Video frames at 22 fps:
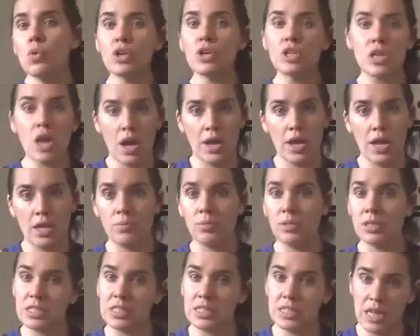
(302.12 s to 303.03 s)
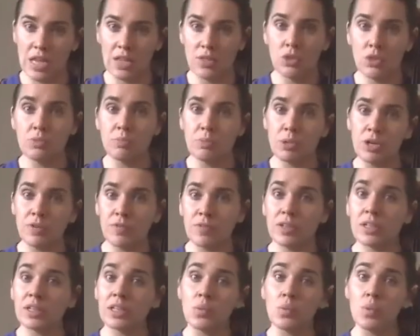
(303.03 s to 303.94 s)
are not able to say those
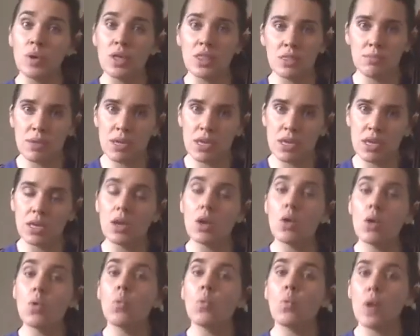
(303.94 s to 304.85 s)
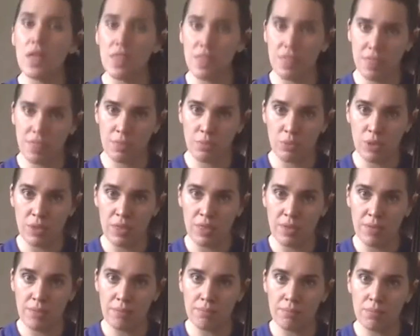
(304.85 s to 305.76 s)
perfectly with me, with
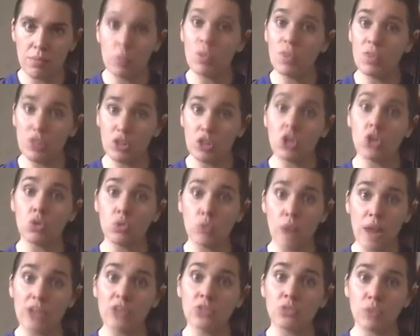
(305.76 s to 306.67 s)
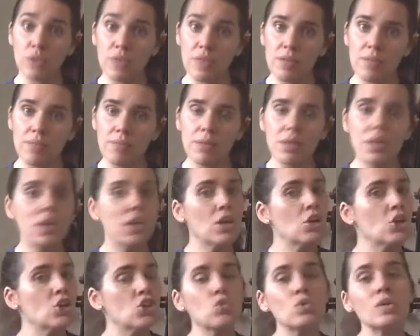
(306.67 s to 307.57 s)
rhythm, with the correct rhythm,
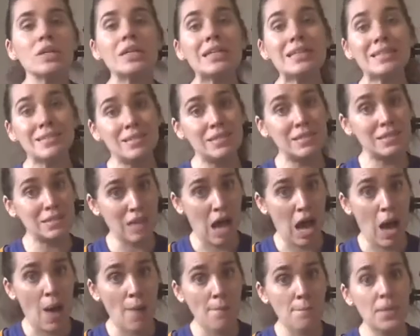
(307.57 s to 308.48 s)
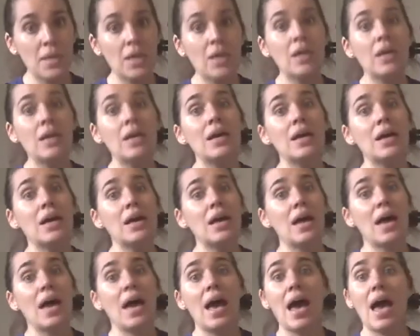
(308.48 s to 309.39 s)
you need to stop
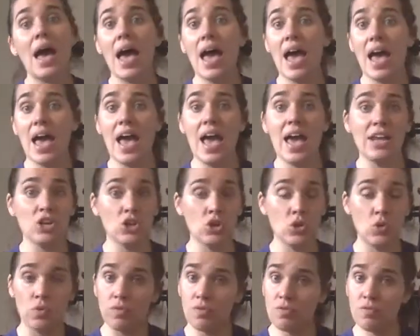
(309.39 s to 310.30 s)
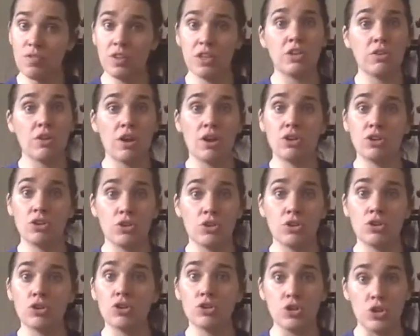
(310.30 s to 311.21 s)
and figure out
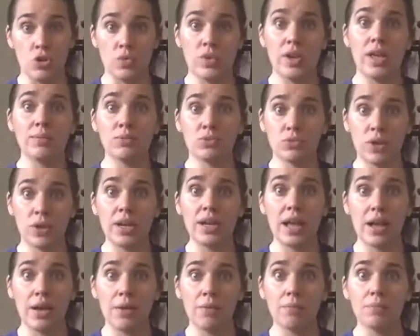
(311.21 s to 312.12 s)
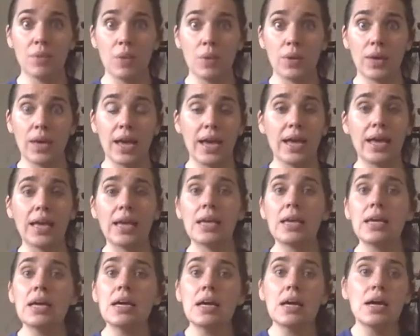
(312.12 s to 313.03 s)
your note names right now, okay?
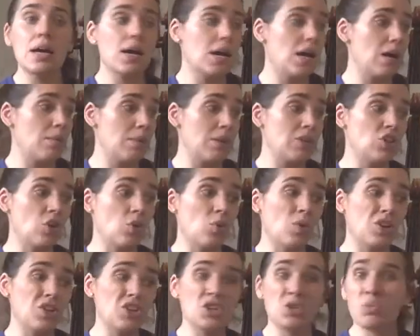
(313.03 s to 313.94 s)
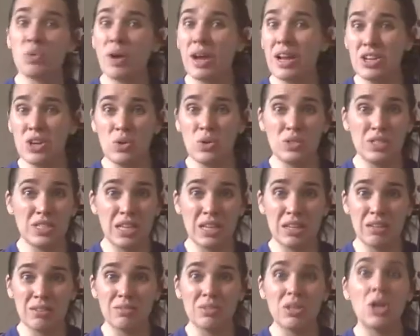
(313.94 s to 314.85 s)
I don't want you to write notes
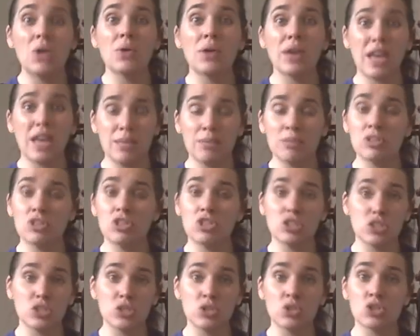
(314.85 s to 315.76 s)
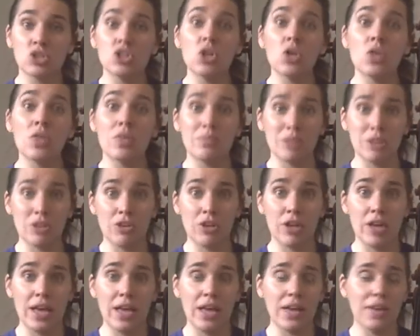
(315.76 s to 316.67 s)
in, okay, but just you should know them in your
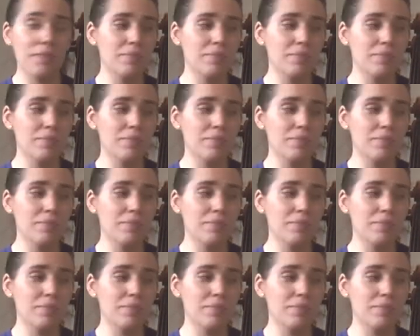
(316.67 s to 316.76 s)
head.